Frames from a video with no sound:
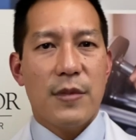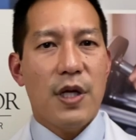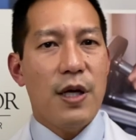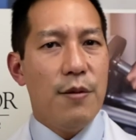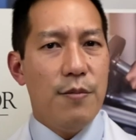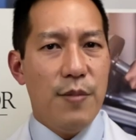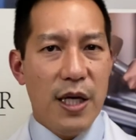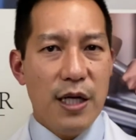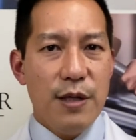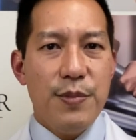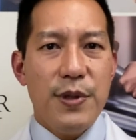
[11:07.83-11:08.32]

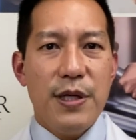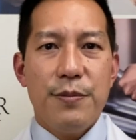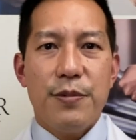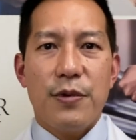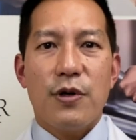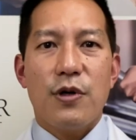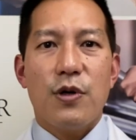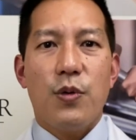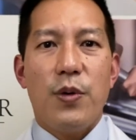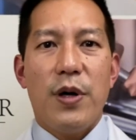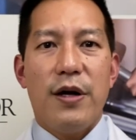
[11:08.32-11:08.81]
Many people are
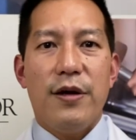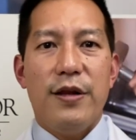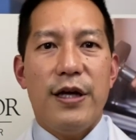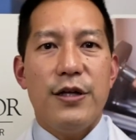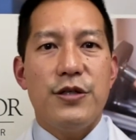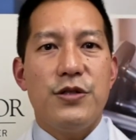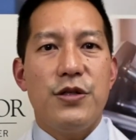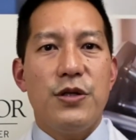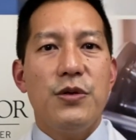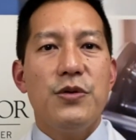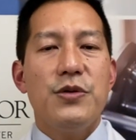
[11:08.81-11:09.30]
aware that
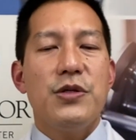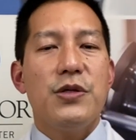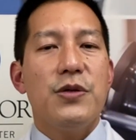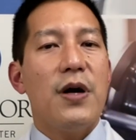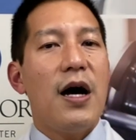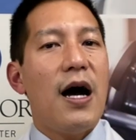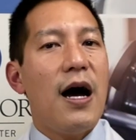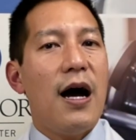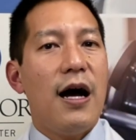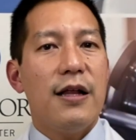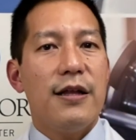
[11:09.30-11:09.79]
due to
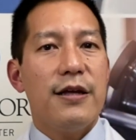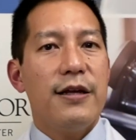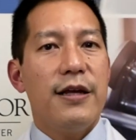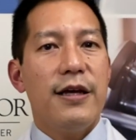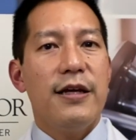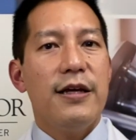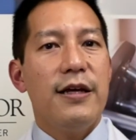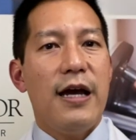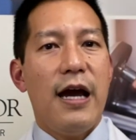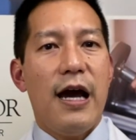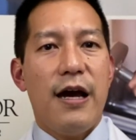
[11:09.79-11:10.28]
holiday
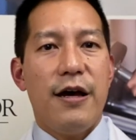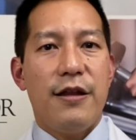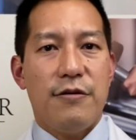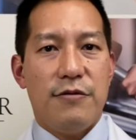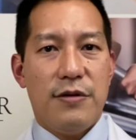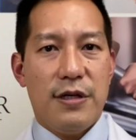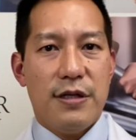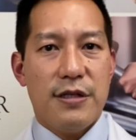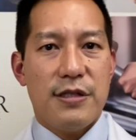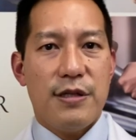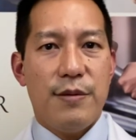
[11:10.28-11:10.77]

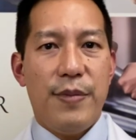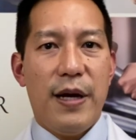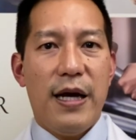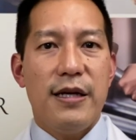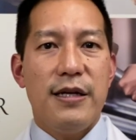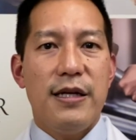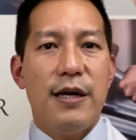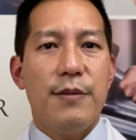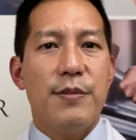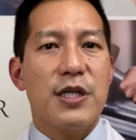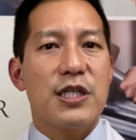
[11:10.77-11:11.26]
gatherings, the
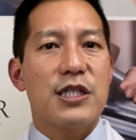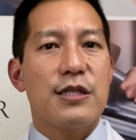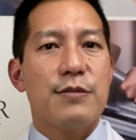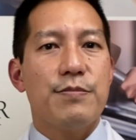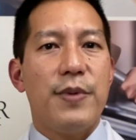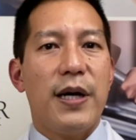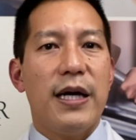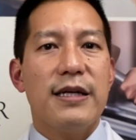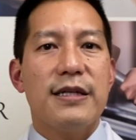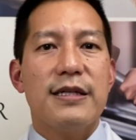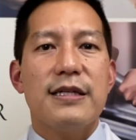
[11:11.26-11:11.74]
pandemic
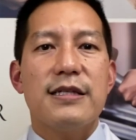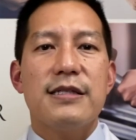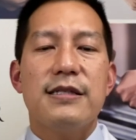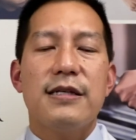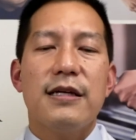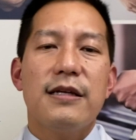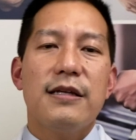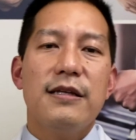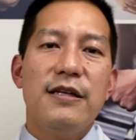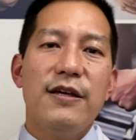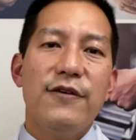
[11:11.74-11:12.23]
spiked
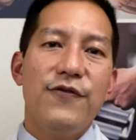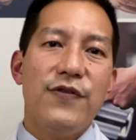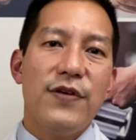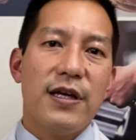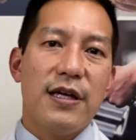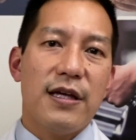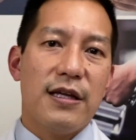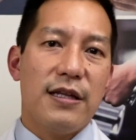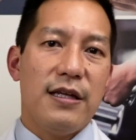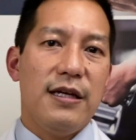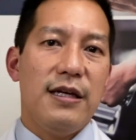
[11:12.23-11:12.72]

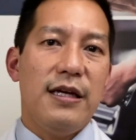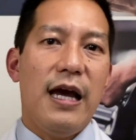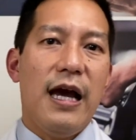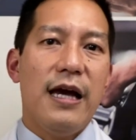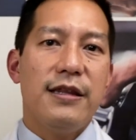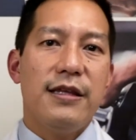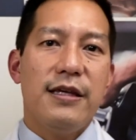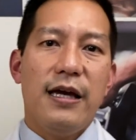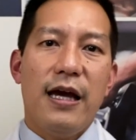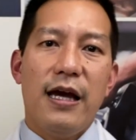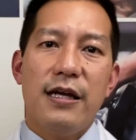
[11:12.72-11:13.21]
significantly at
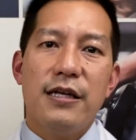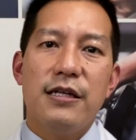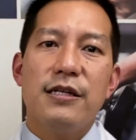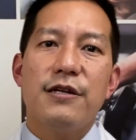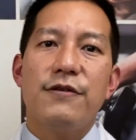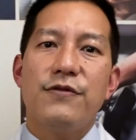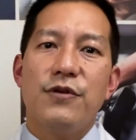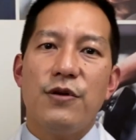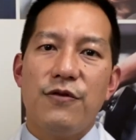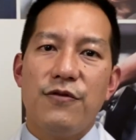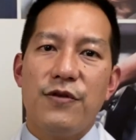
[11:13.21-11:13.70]
the end of
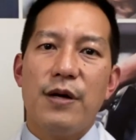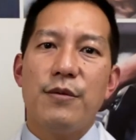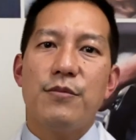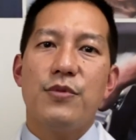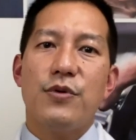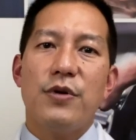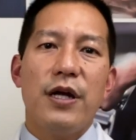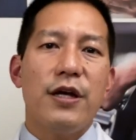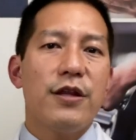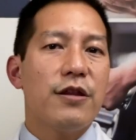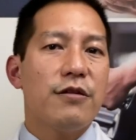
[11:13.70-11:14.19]
November
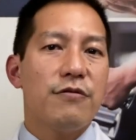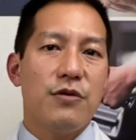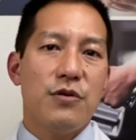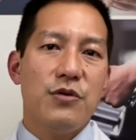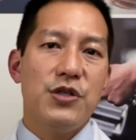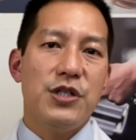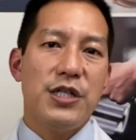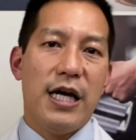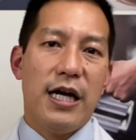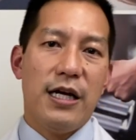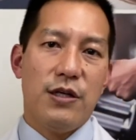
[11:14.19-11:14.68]
and through
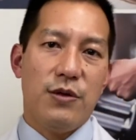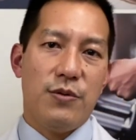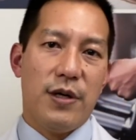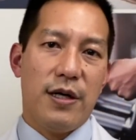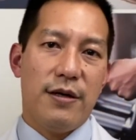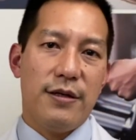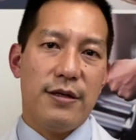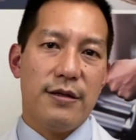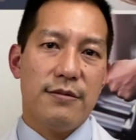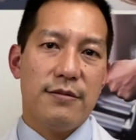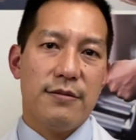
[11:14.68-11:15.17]
January.
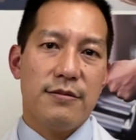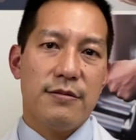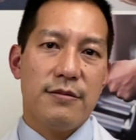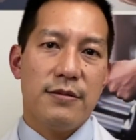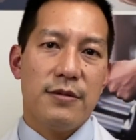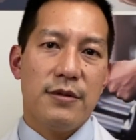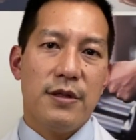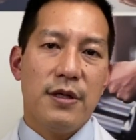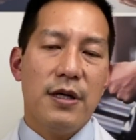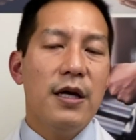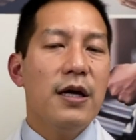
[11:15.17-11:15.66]

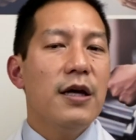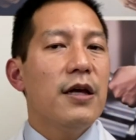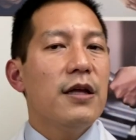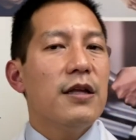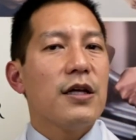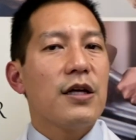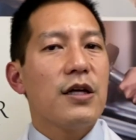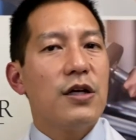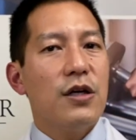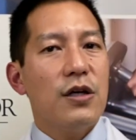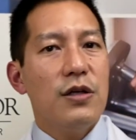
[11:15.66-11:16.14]
The
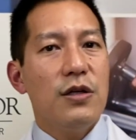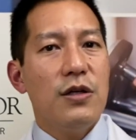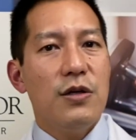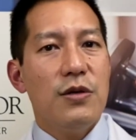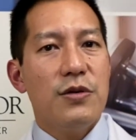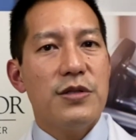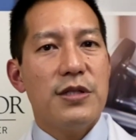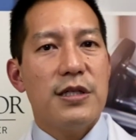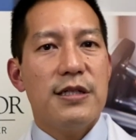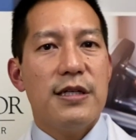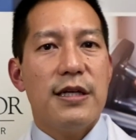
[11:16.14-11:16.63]
good
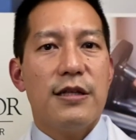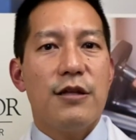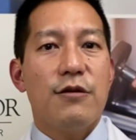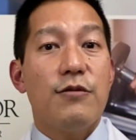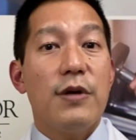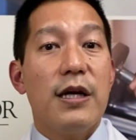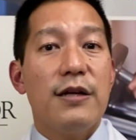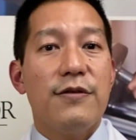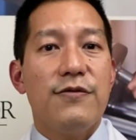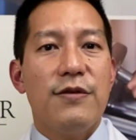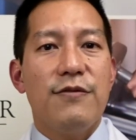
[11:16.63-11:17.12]
news is that the
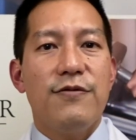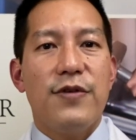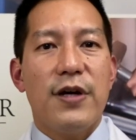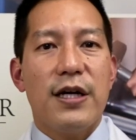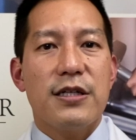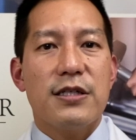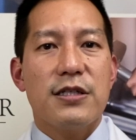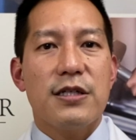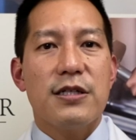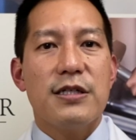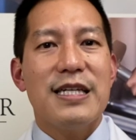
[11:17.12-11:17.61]
rate of
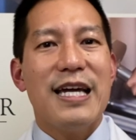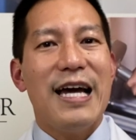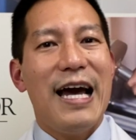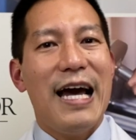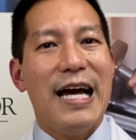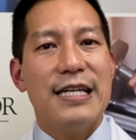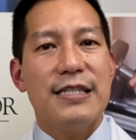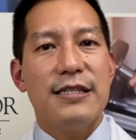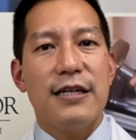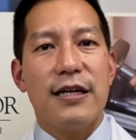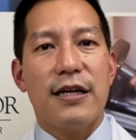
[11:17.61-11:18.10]
infections
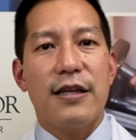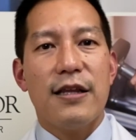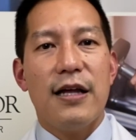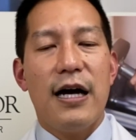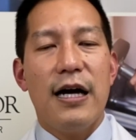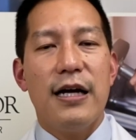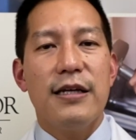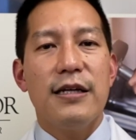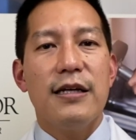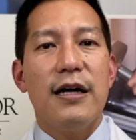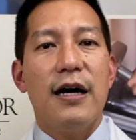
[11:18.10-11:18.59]
has
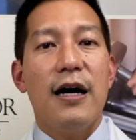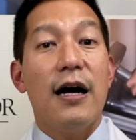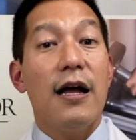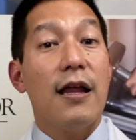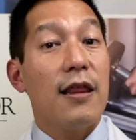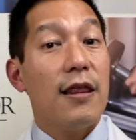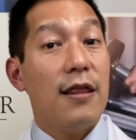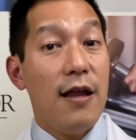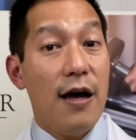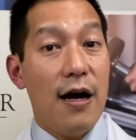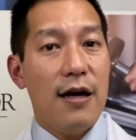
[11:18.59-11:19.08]
declined a
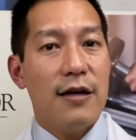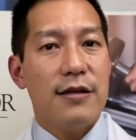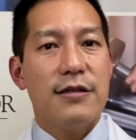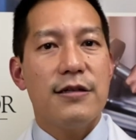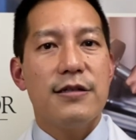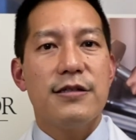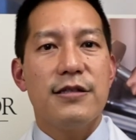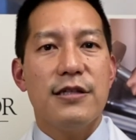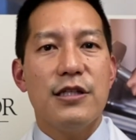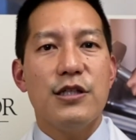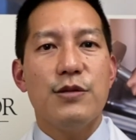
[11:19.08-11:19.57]
lot
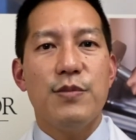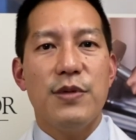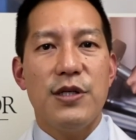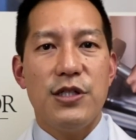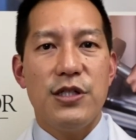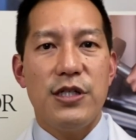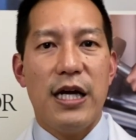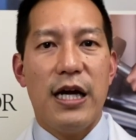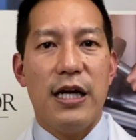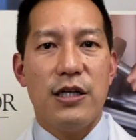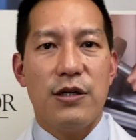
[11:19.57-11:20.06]
since
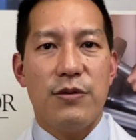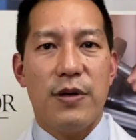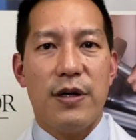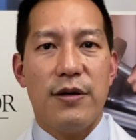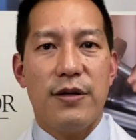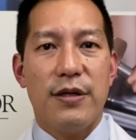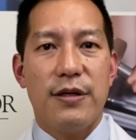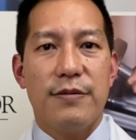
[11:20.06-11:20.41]
mid-January.